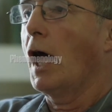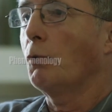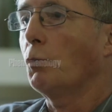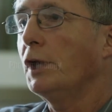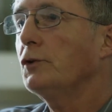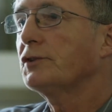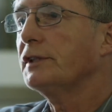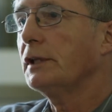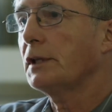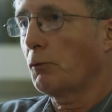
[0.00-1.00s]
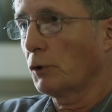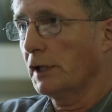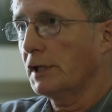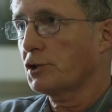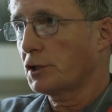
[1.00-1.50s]
And when you see they
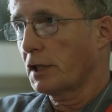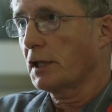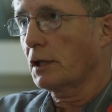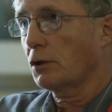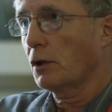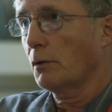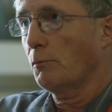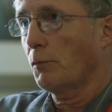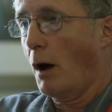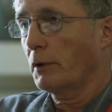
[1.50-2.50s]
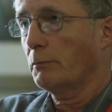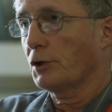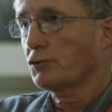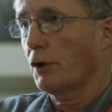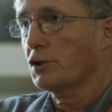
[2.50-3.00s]
released, just at the end of the Obama
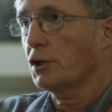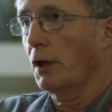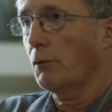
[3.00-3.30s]
administration,